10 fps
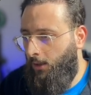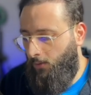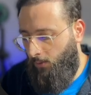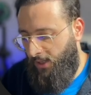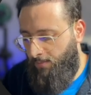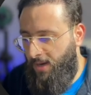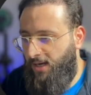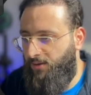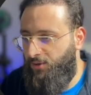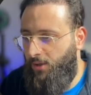We can make
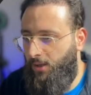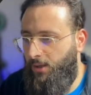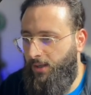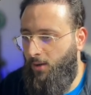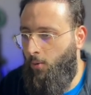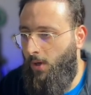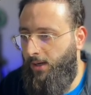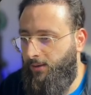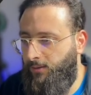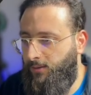it
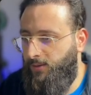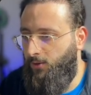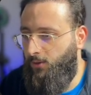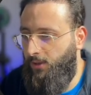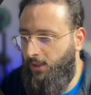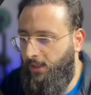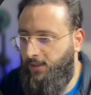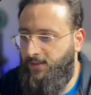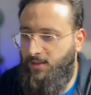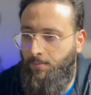required so it
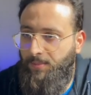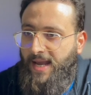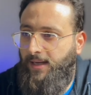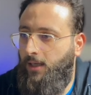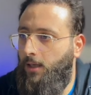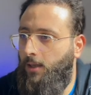stops nagging.